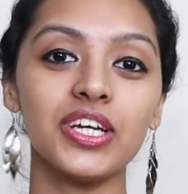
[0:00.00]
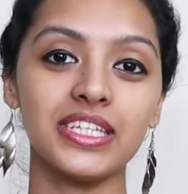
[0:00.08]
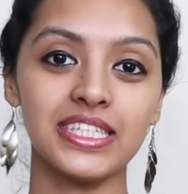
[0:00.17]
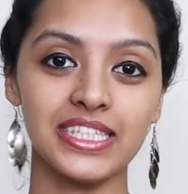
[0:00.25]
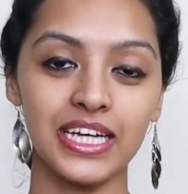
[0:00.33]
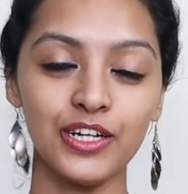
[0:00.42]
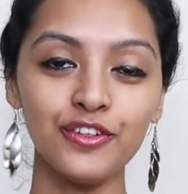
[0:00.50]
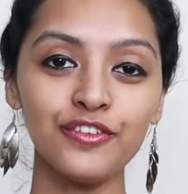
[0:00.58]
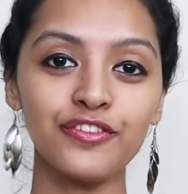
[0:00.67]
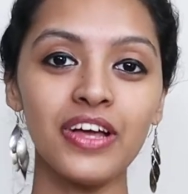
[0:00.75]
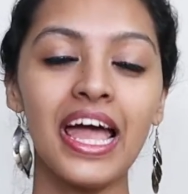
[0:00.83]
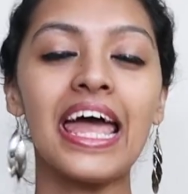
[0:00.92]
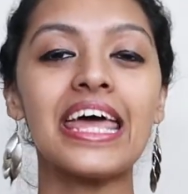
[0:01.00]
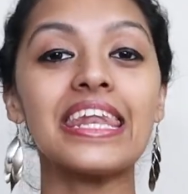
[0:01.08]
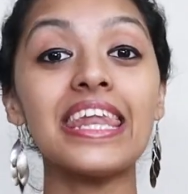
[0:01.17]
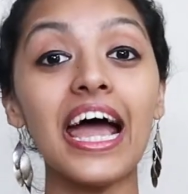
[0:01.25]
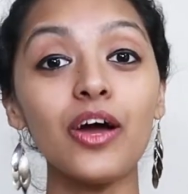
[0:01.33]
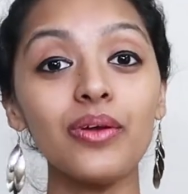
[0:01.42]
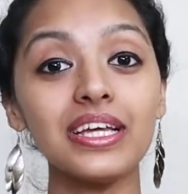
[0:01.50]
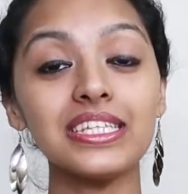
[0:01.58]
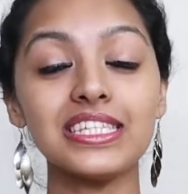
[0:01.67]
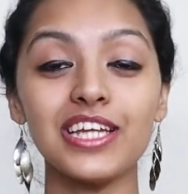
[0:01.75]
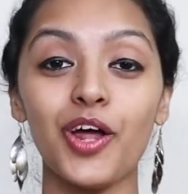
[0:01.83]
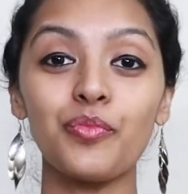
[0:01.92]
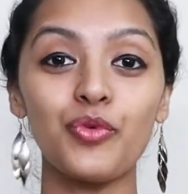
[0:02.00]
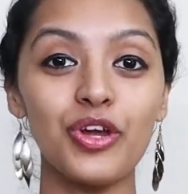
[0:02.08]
itself. Now let's start